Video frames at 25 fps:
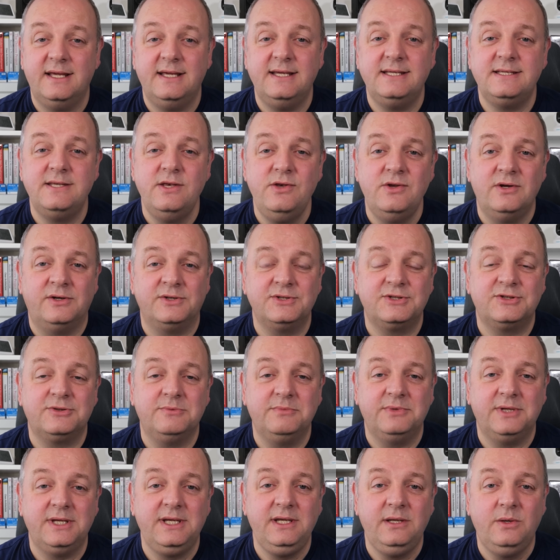is not
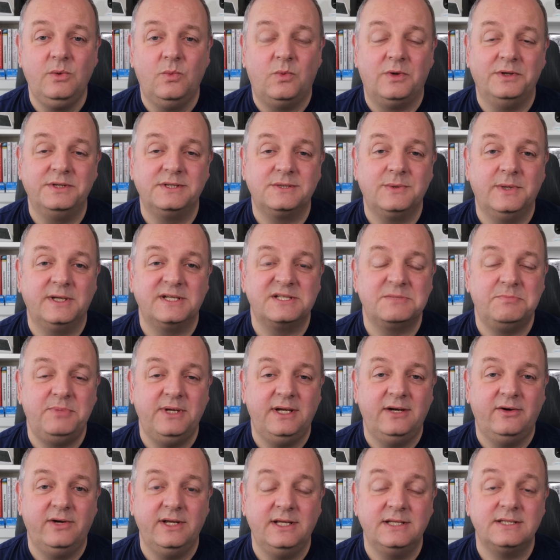something you want to
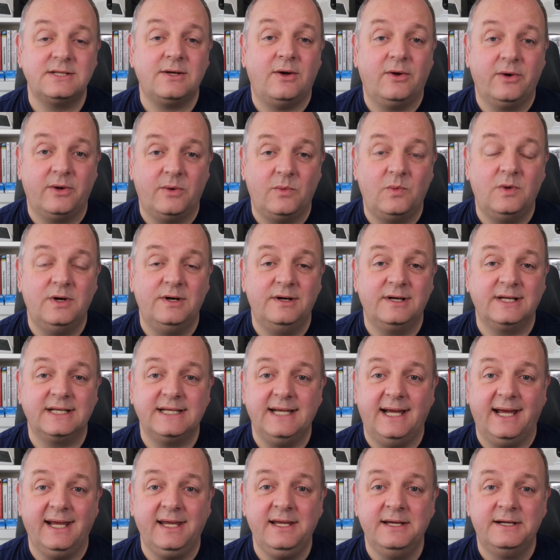experience on a
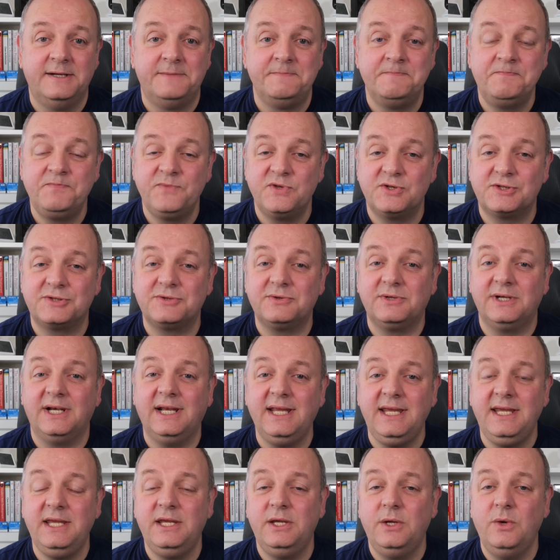workday.
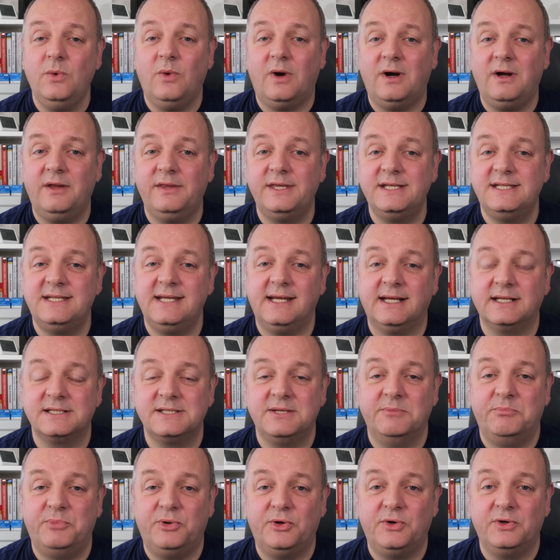Suddenly you are the tech
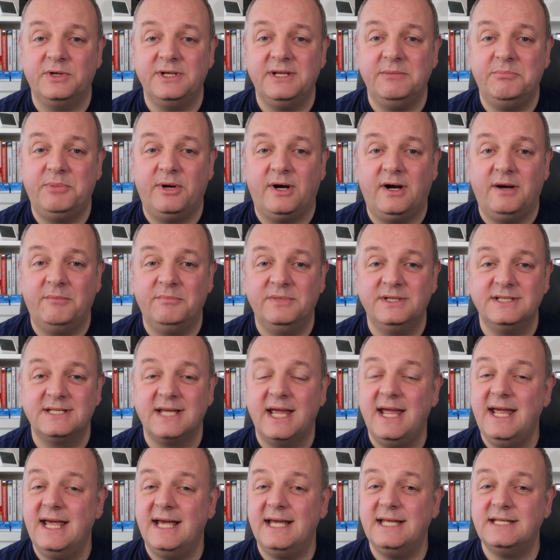support department
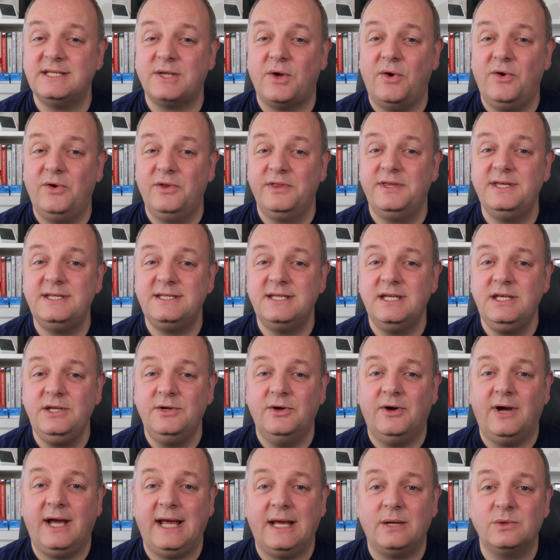as others in
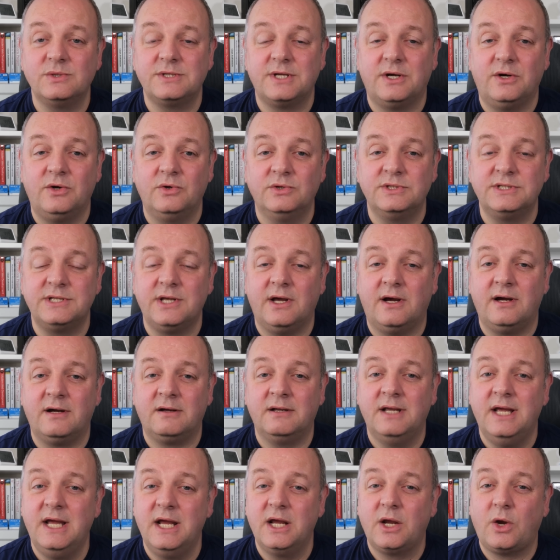your household
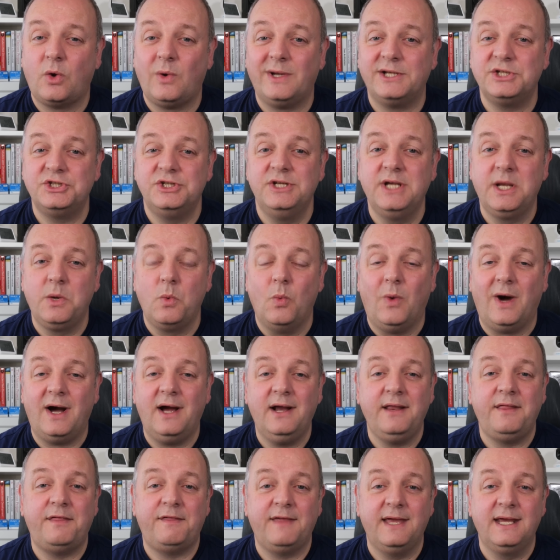start questioning
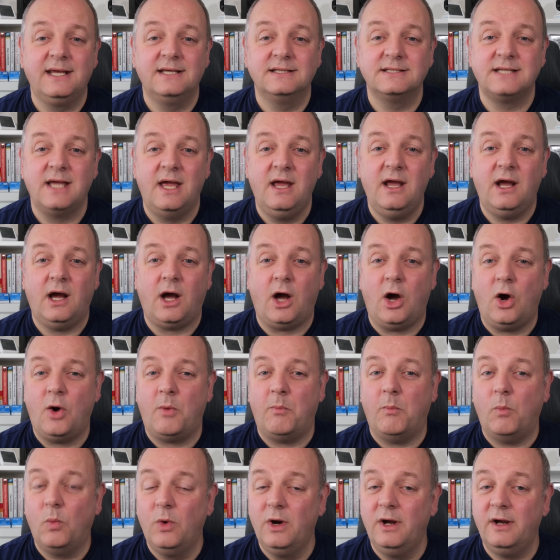why things
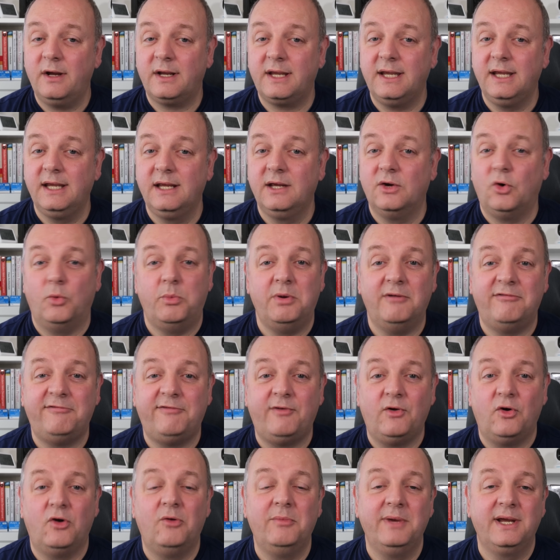aren't working or
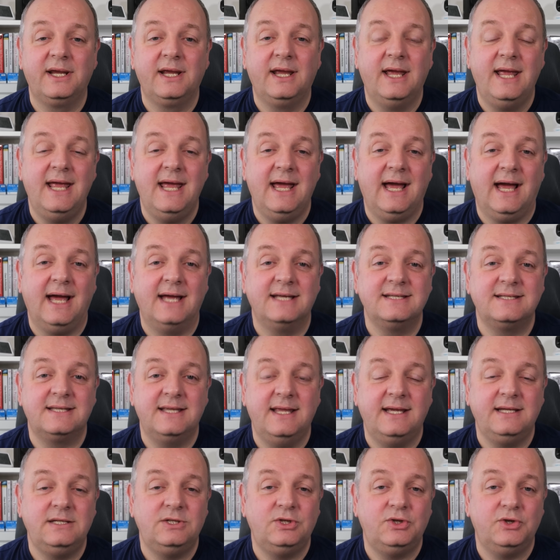performing as
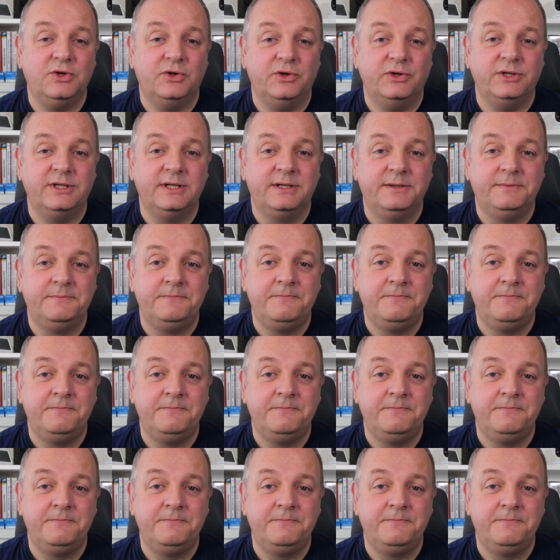they should.